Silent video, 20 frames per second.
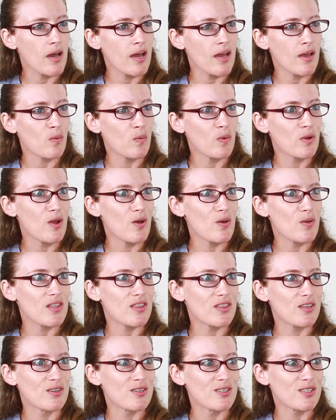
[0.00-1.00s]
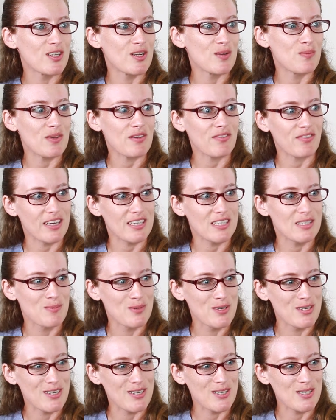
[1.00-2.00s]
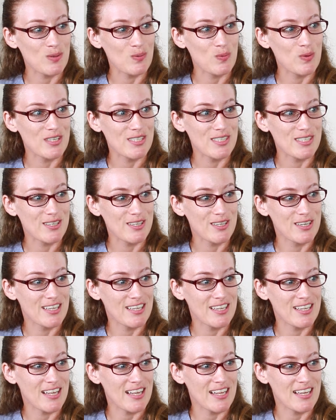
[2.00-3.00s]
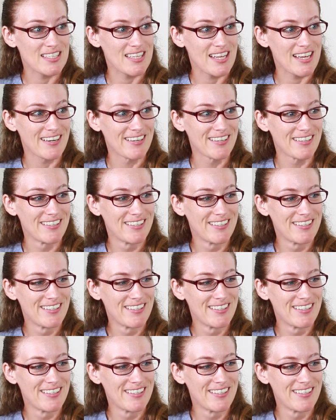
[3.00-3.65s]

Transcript: but we know that there's going to be flexibility, so what is it going to entail?